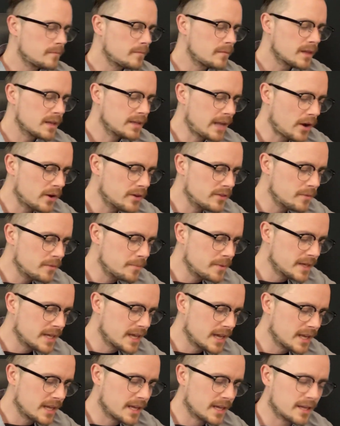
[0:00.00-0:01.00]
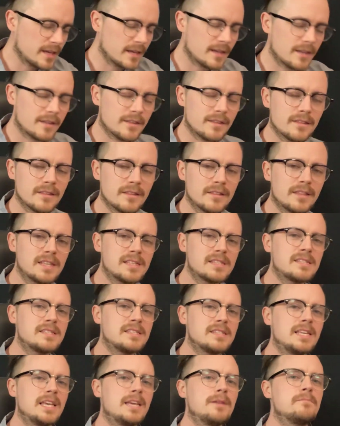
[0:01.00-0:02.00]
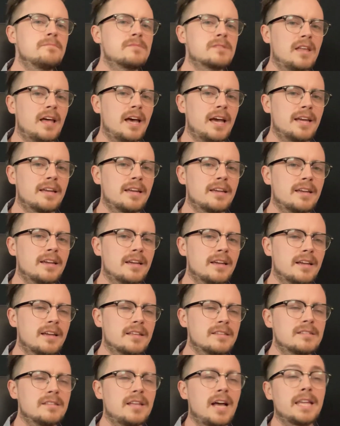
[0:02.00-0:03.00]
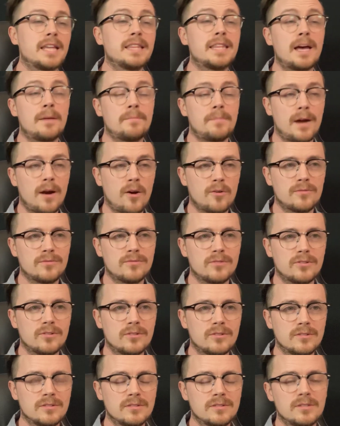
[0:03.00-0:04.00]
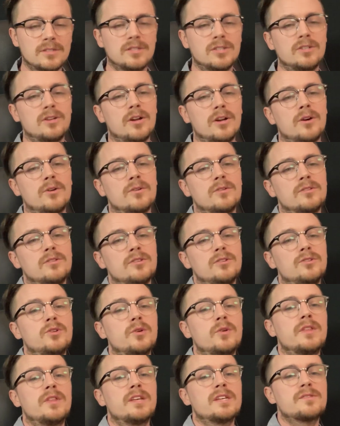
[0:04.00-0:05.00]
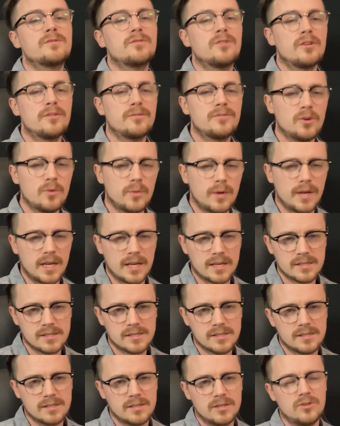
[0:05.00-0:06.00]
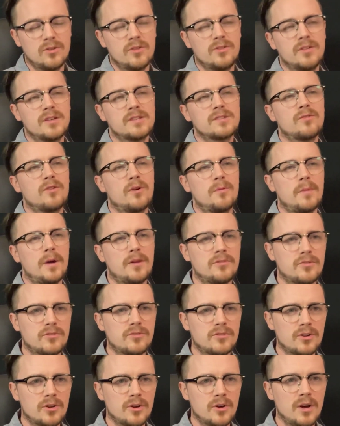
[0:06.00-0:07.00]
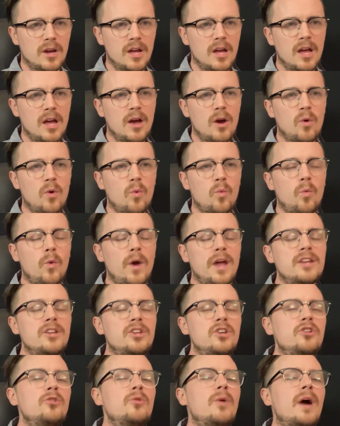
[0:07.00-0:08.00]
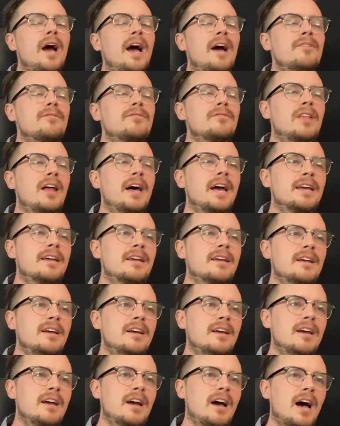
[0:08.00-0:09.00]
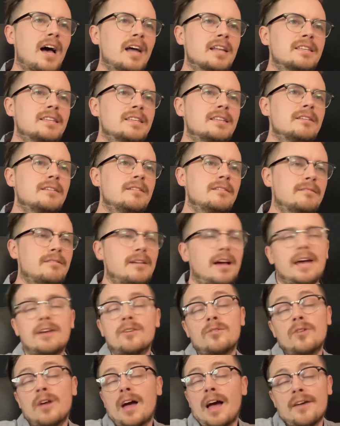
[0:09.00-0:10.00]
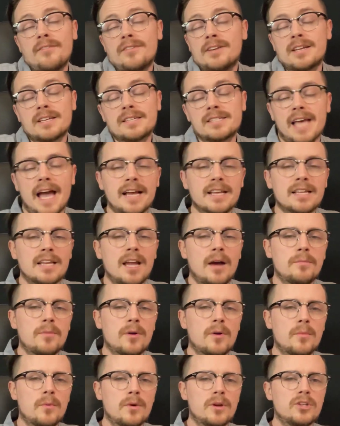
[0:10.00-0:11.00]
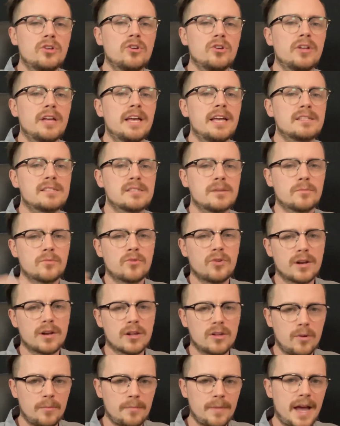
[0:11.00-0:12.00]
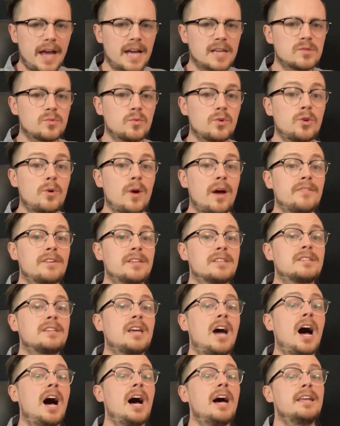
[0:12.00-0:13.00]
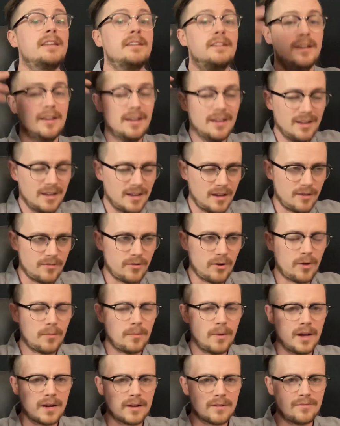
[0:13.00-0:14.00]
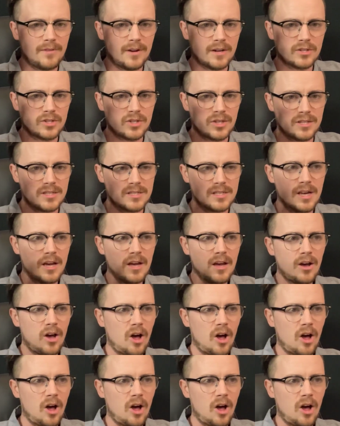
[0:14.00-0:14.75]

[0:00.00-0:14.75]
Now in the beginning, this seems like it's not that powerful. You know, you do this for a few weeks. You do this for a month or two. When you have like, I don't know, have an exact number, but you'll hit some critical mass where you have a ton of harmonic functions.